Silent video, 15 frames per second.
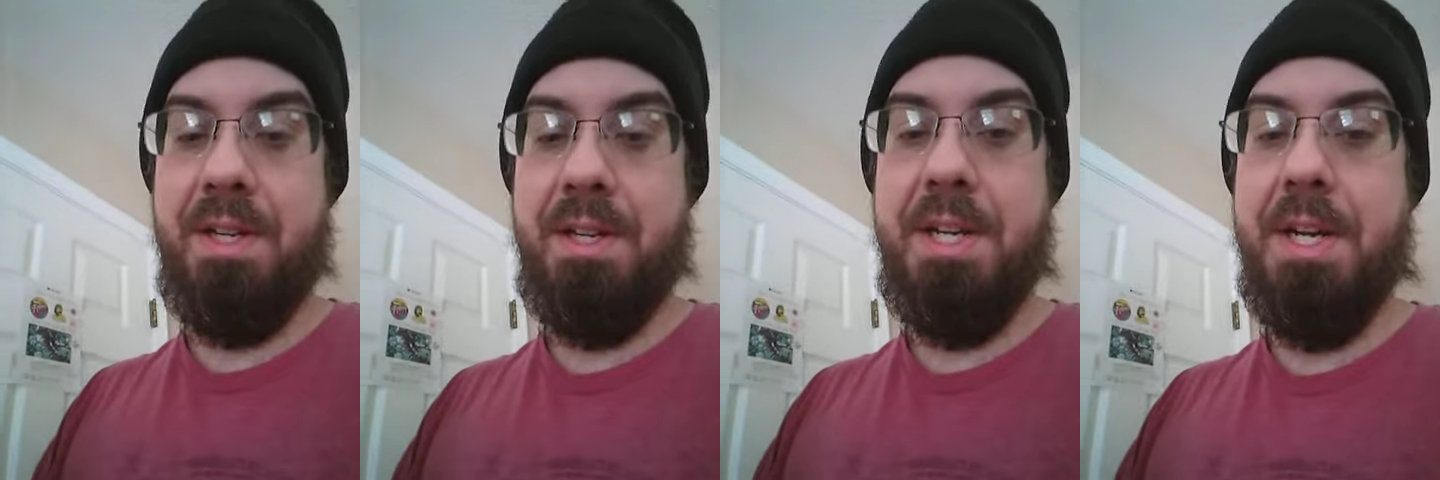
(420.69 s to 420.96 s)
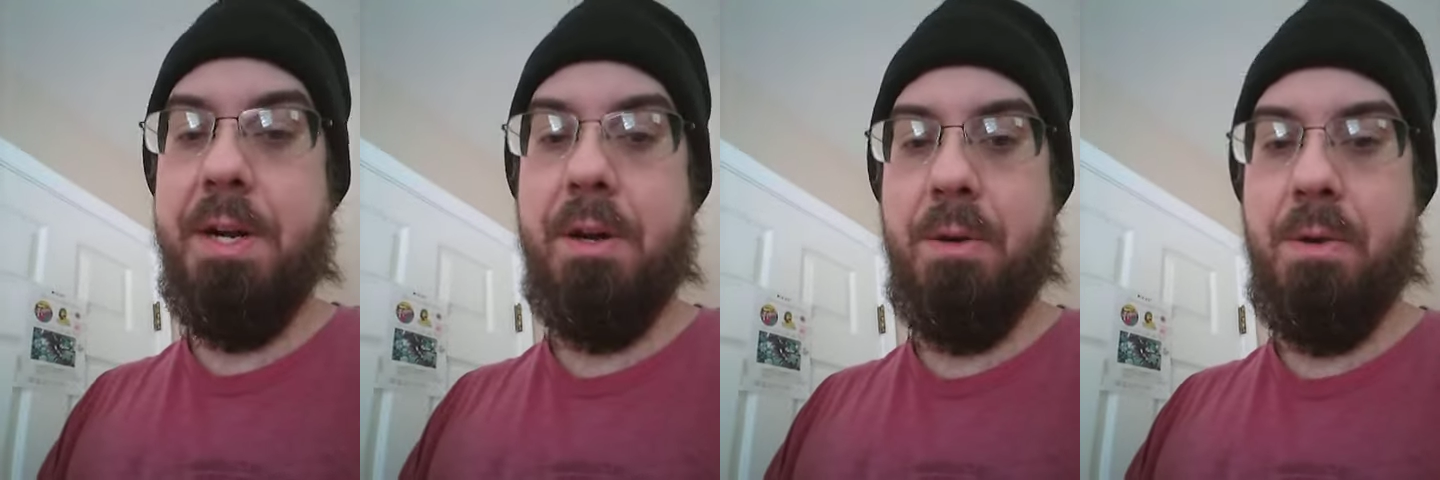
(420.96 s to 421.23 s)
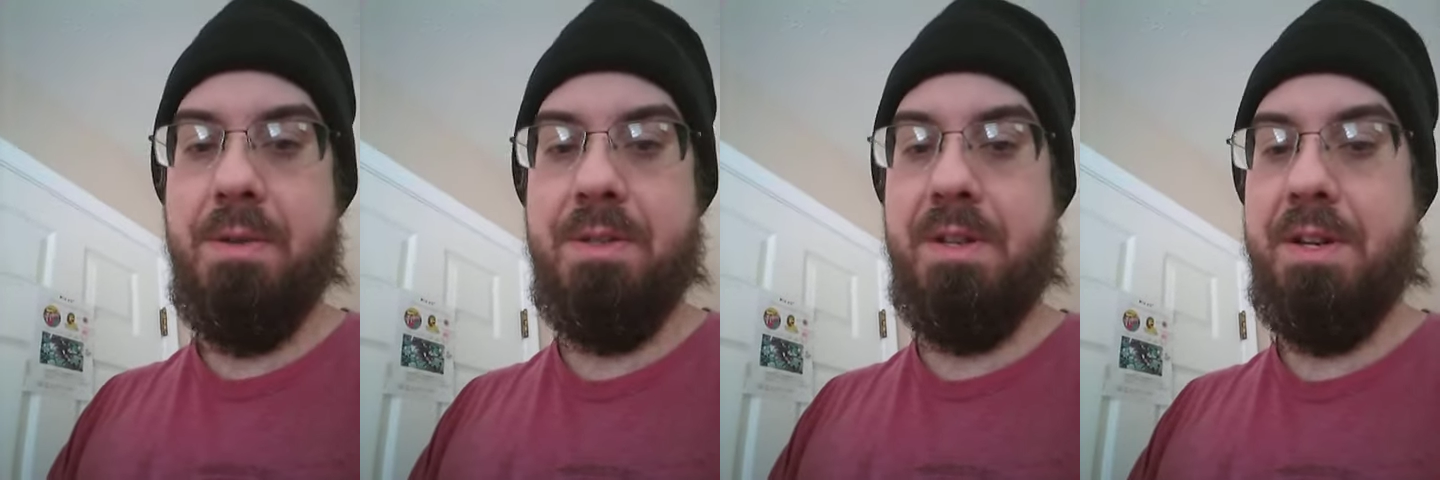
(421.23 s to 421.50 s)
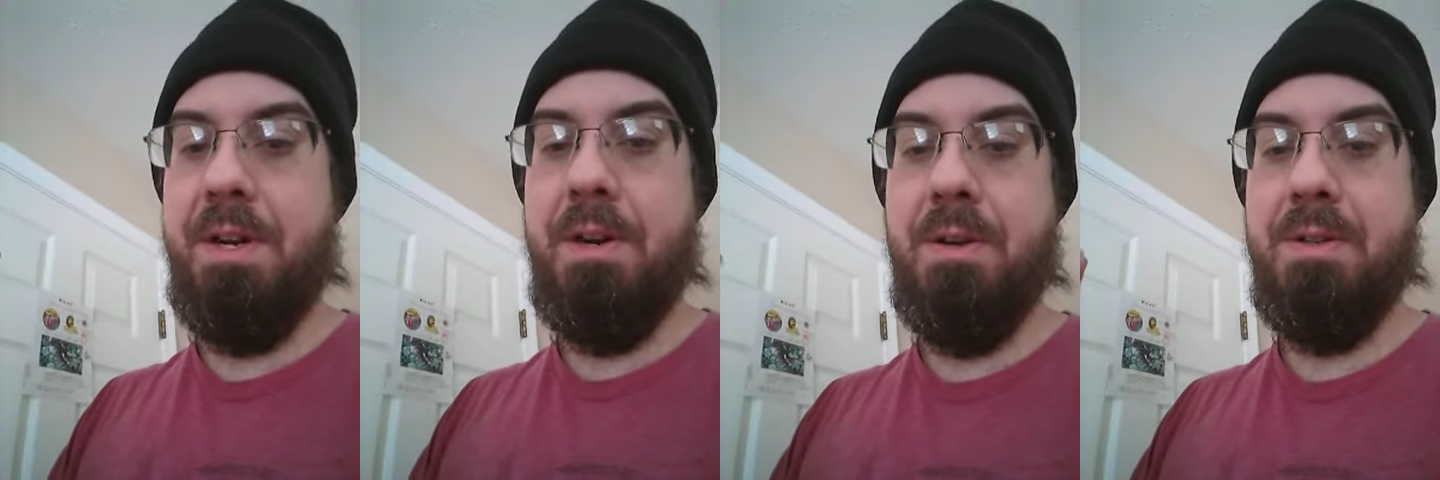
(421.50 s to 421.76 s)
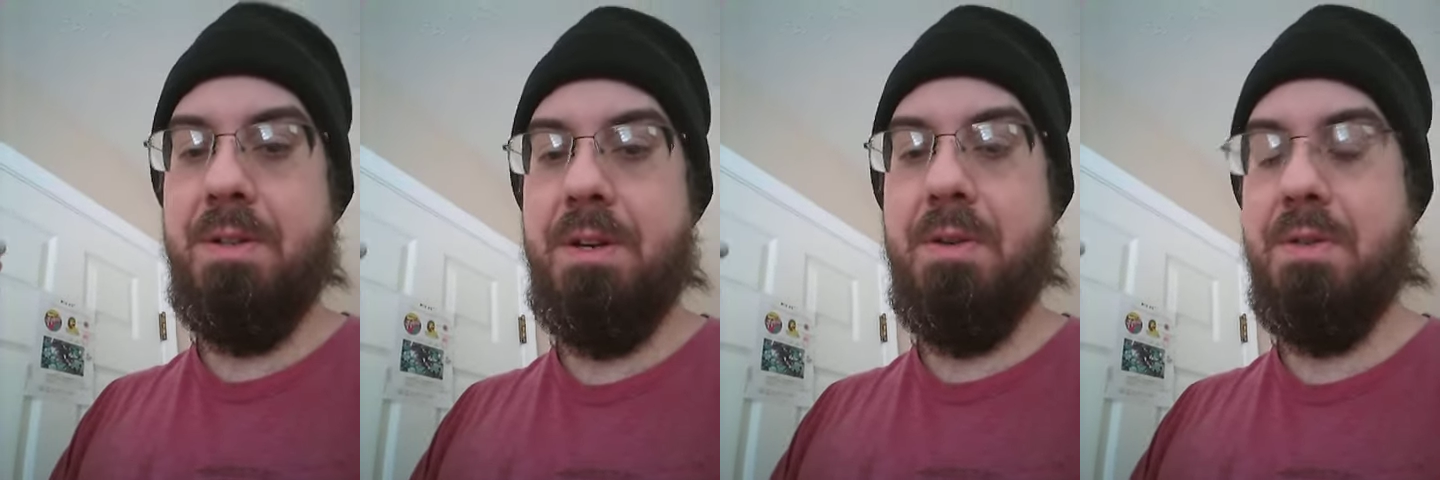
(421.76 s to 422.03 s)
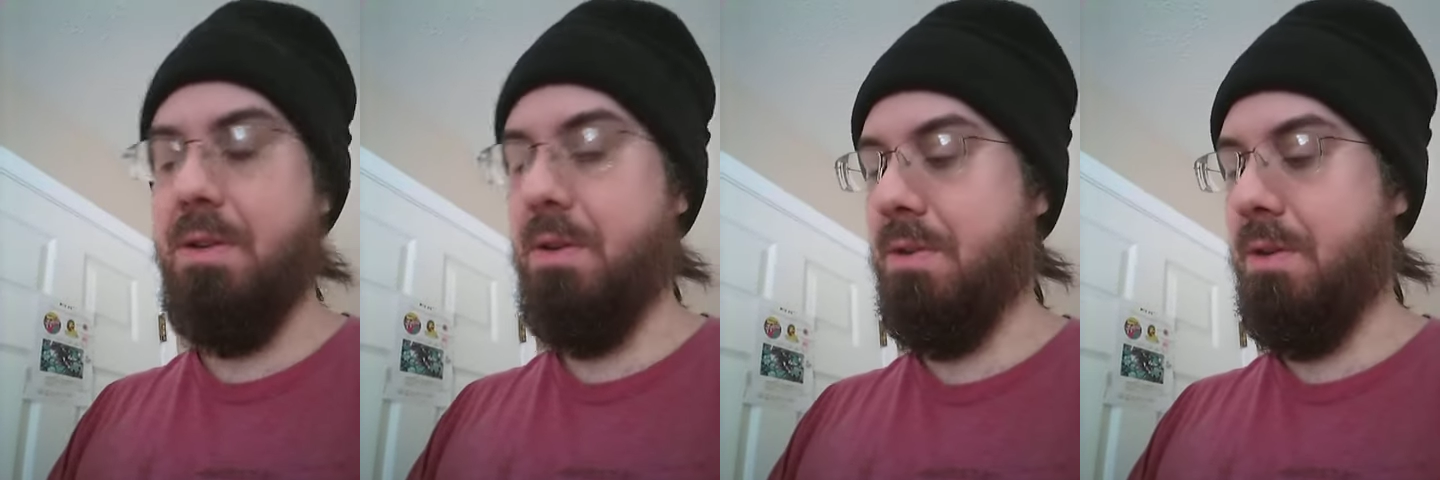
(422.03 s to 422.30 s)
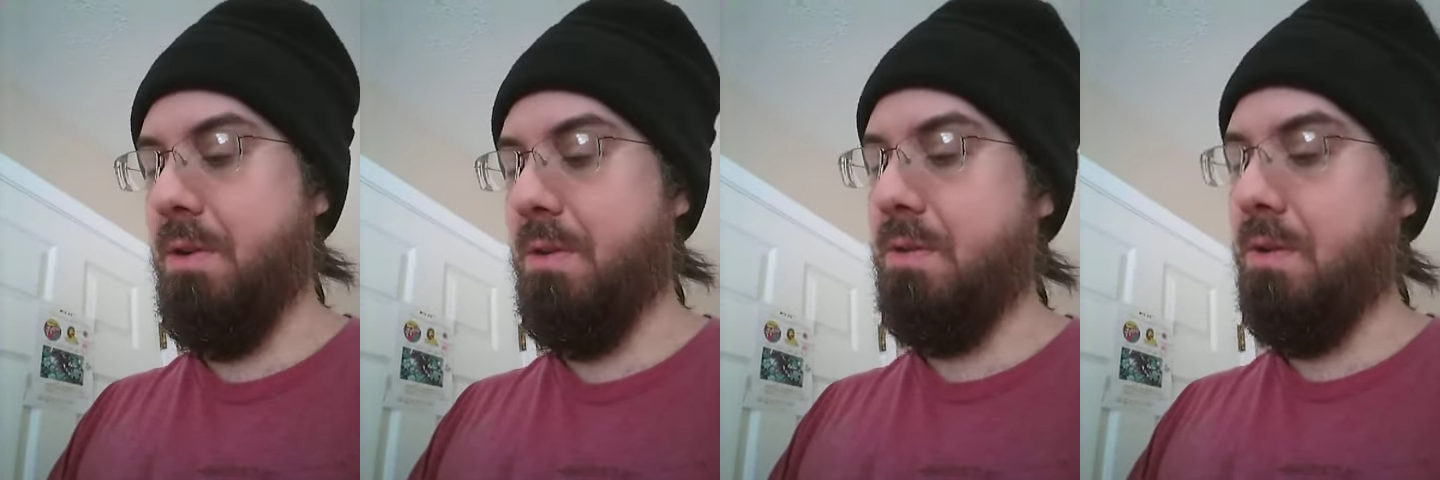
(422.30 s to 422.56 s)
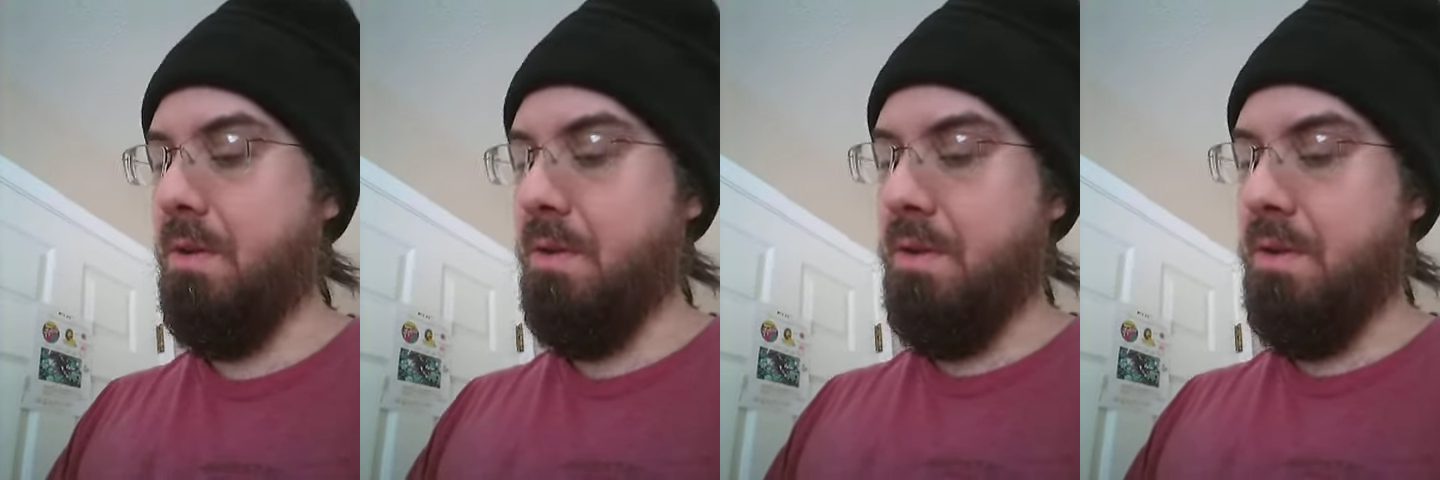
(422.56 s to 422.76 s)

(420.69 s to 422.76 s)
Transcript: years and years and years and years and years.